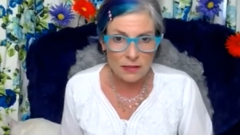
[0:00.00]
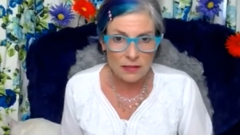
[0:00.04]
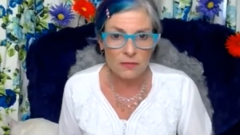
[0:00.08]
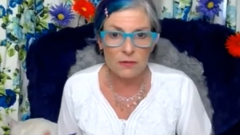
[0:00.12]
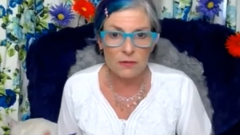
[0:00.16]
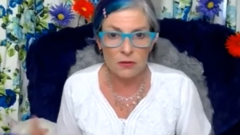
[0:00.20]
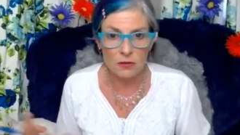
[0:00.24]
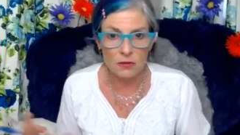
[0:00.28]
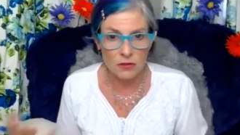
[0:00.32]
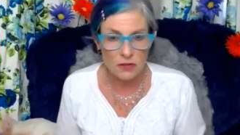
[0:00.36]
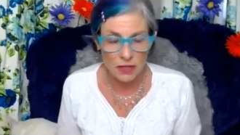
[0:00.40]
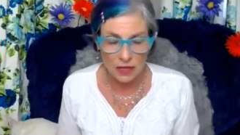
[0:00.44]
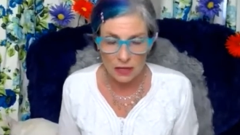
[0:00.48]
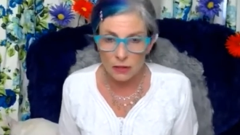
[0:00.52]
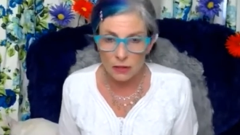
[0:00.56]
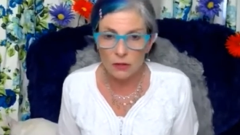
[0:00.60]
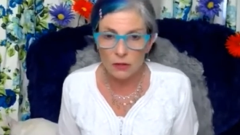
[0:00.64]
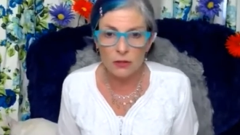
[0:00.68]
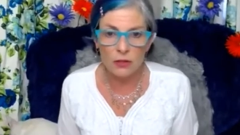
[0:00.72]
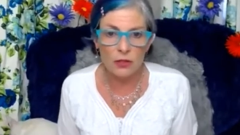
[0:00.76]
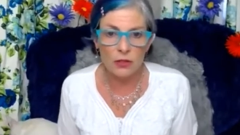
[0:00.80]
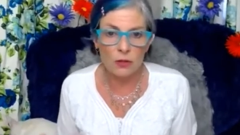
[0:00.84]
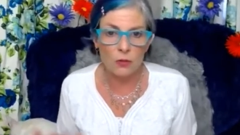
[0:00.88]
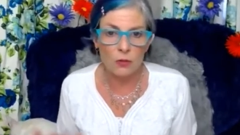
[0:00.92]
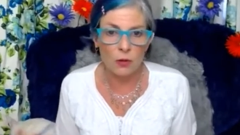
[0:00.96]
if you're
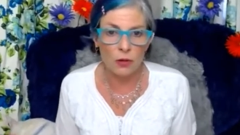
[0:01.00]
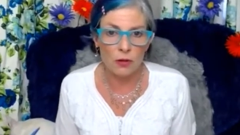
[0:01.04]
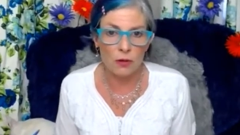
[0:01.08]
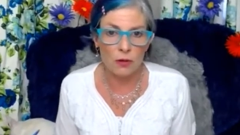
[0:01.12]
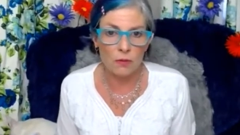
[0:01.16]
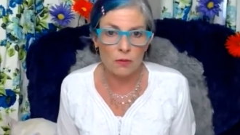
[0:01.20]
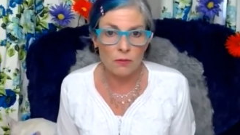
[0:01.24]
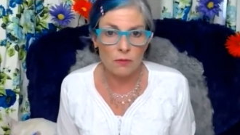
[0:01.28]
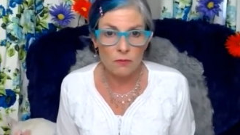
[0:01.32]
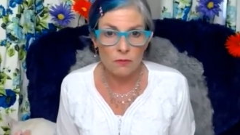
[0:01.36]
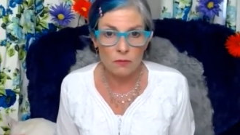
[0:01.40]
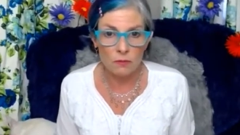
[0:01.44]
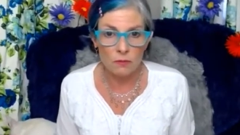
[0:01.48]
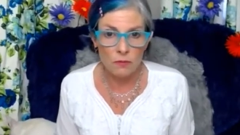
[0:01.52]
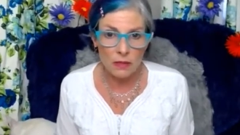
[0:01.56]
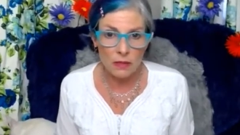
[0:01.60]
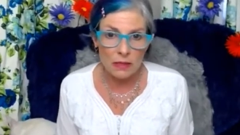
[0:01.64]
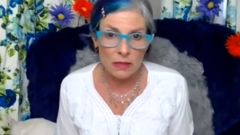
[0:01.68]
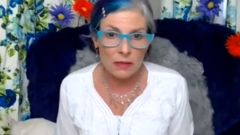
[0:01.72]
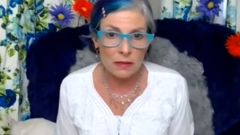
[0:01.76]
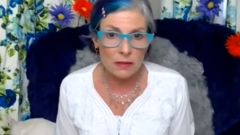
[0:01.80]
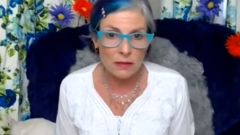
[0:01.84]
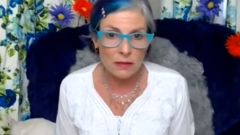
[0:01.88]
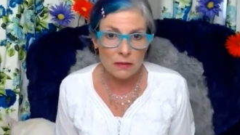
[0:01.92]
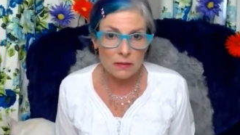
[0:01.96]
single and you want to
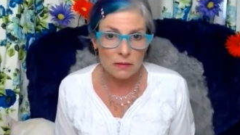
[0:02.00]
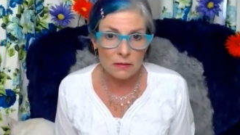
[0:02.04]
meet